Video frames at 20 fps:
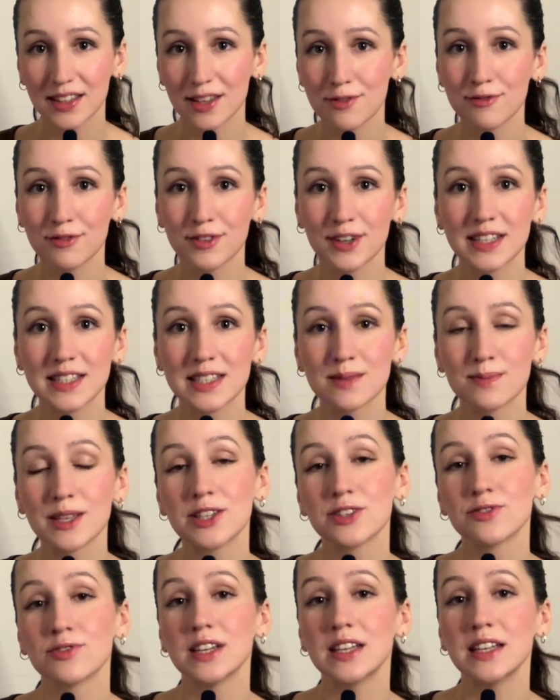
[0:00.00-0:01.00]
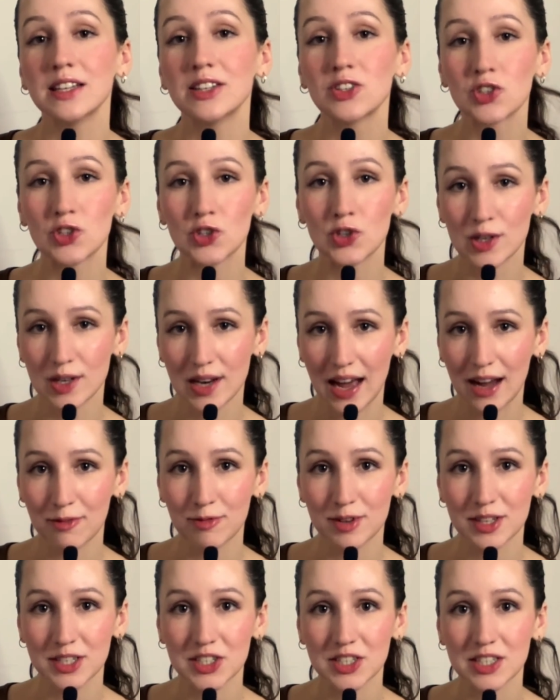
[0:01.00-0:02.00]
difference between two
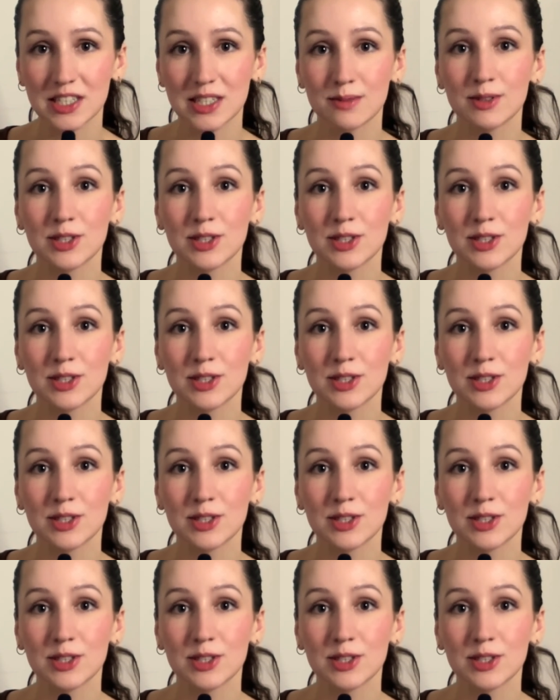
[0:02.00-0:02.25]
languages,